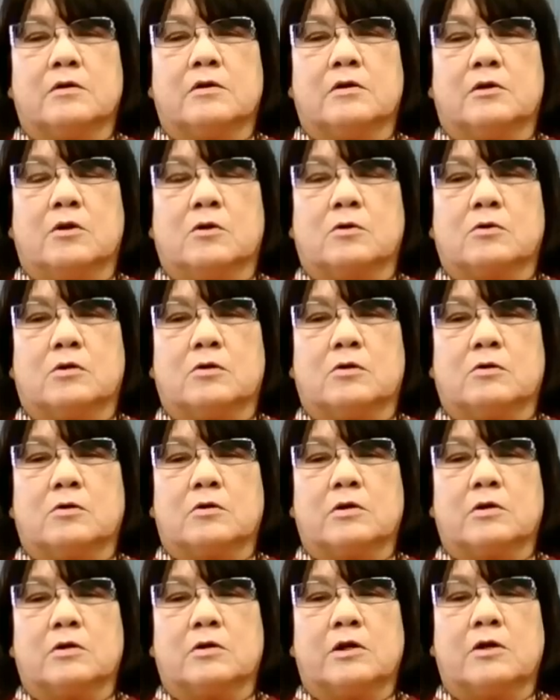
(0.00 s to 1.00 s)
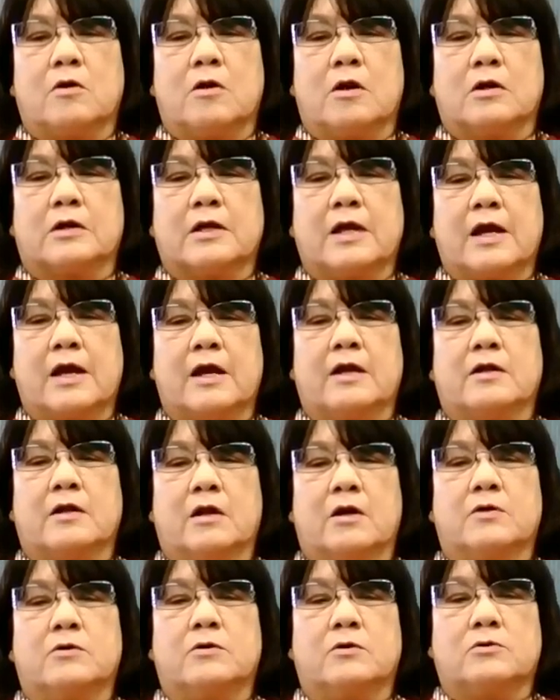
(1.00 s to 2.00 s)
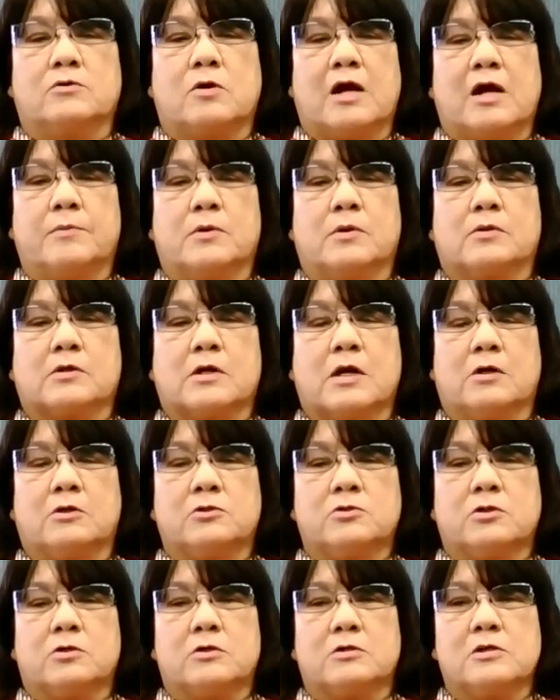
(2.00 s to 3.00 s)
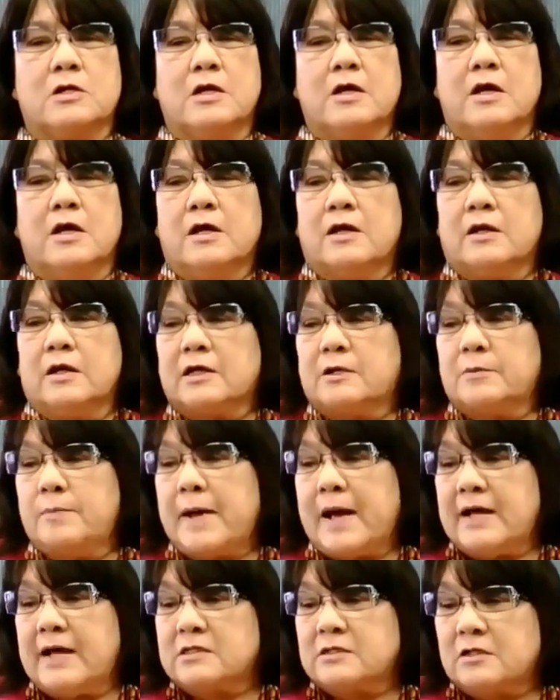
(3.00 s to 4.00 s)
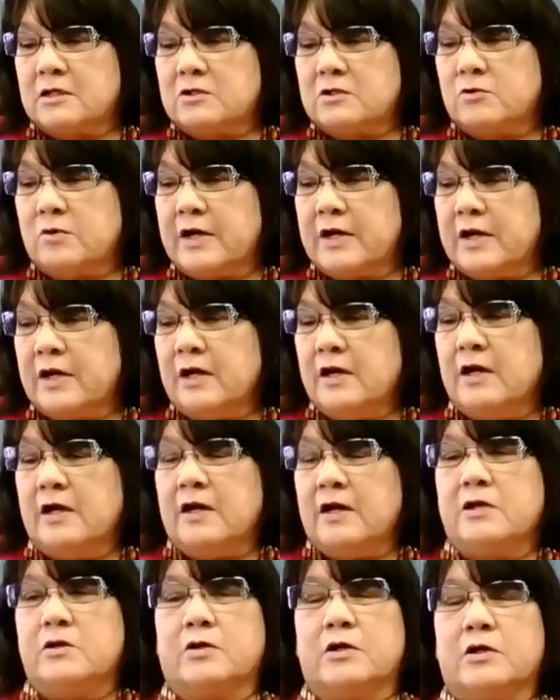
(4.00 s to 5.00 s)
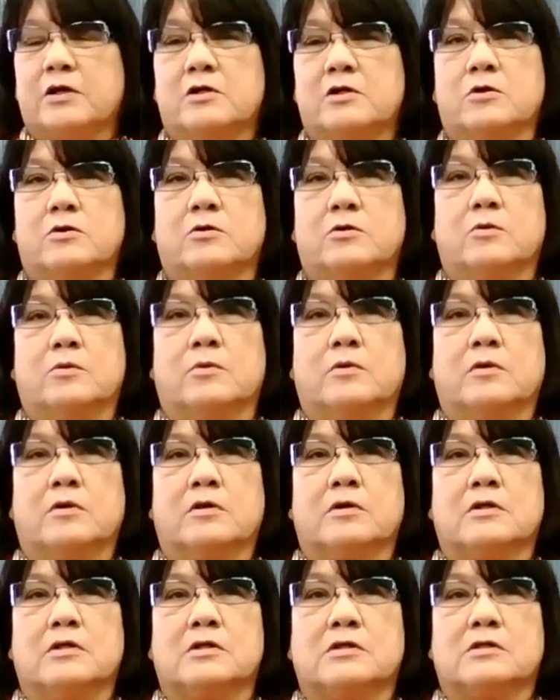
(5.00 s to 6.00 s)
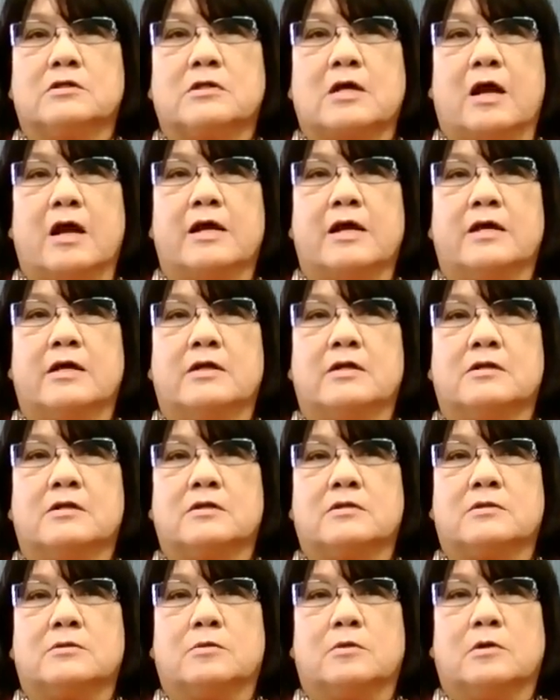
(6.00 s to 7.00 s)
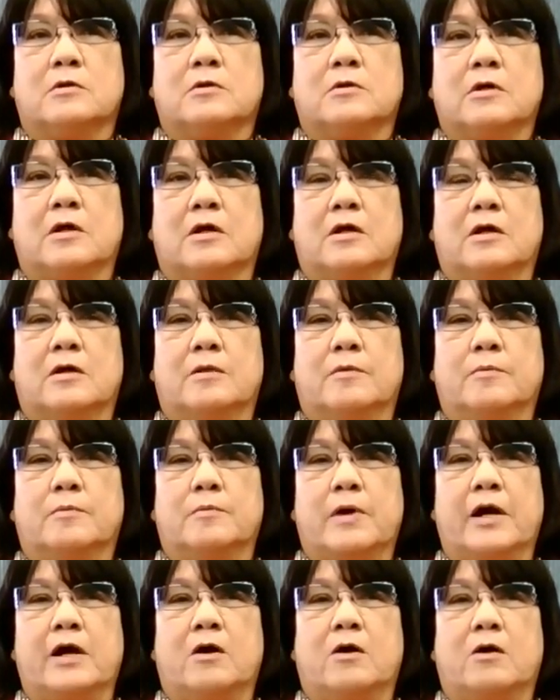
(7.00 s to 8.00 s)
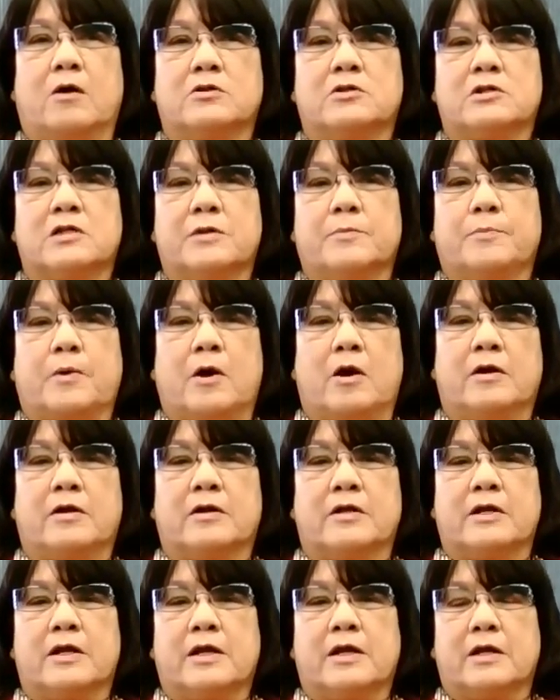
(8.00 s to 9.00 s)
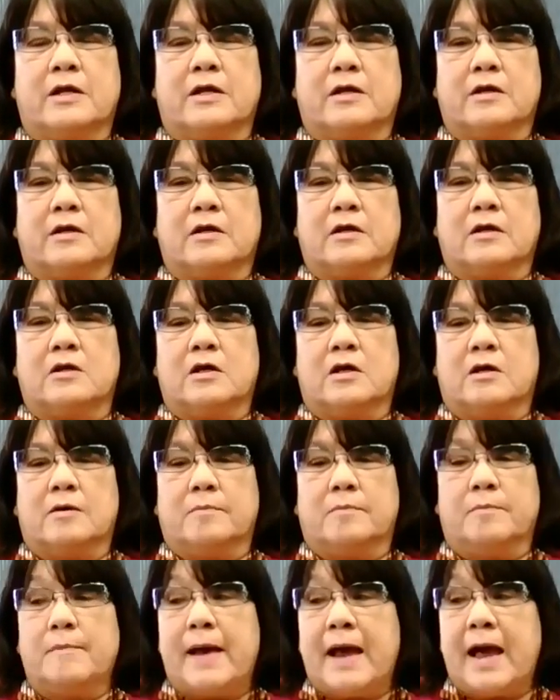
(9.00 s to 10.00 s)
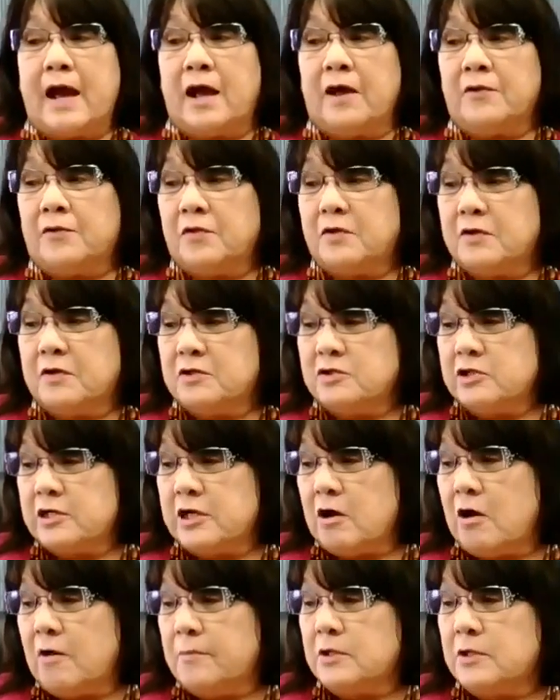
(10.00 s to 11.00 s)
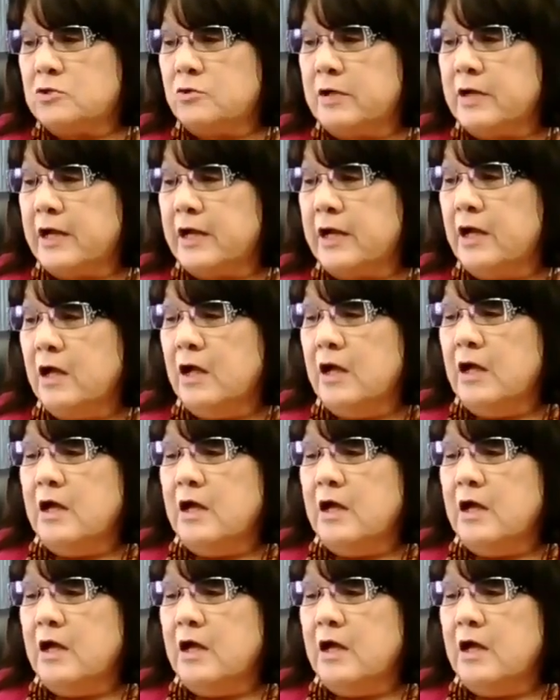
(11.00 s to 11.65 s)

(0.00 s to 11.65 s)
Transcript: local Yurok and other tribal cultures, like basketry. You can do science, biology, botany, math, geometry.